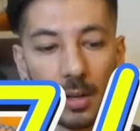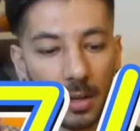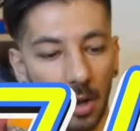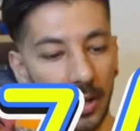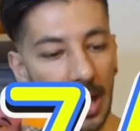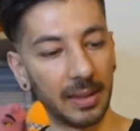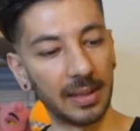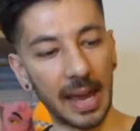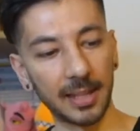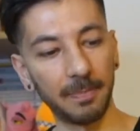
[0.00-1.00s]
Okay, the
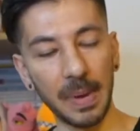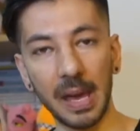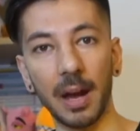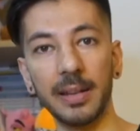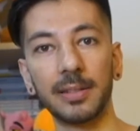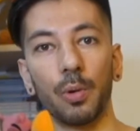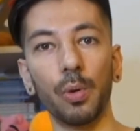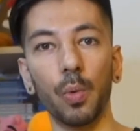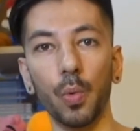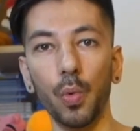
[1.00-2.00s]
next beer is
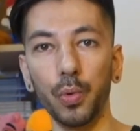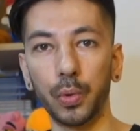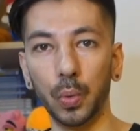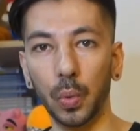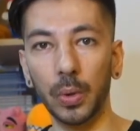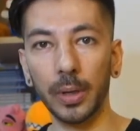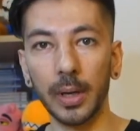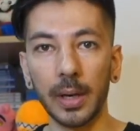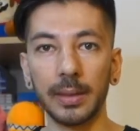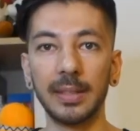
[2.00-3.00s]
called Wusu.
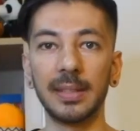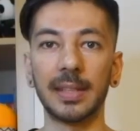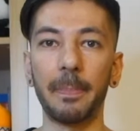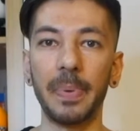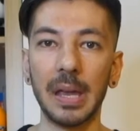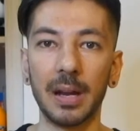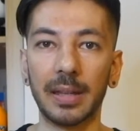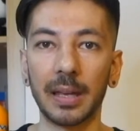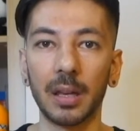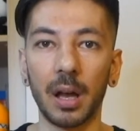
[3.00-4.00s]
This is a beer
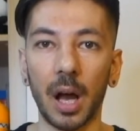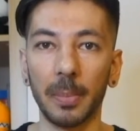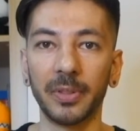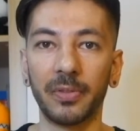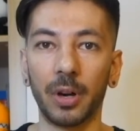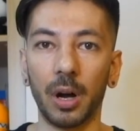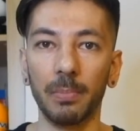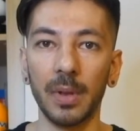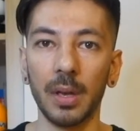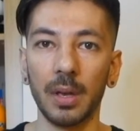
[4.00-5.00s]
that comes from
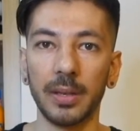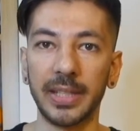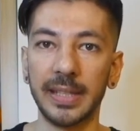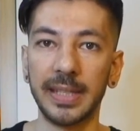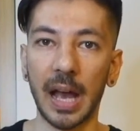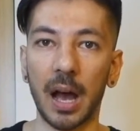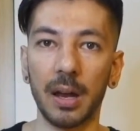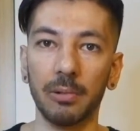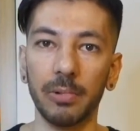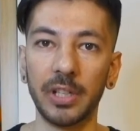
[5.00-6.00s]

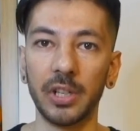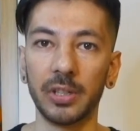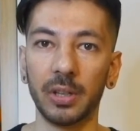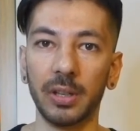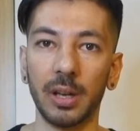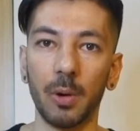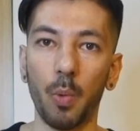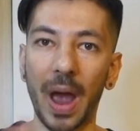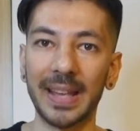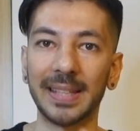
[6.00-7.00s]
Xinjiang, which is on the
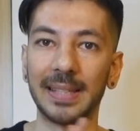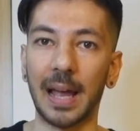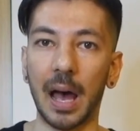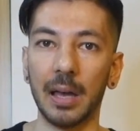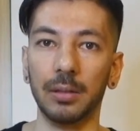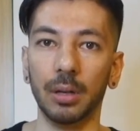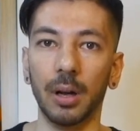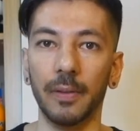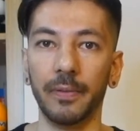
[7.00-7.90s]
west side of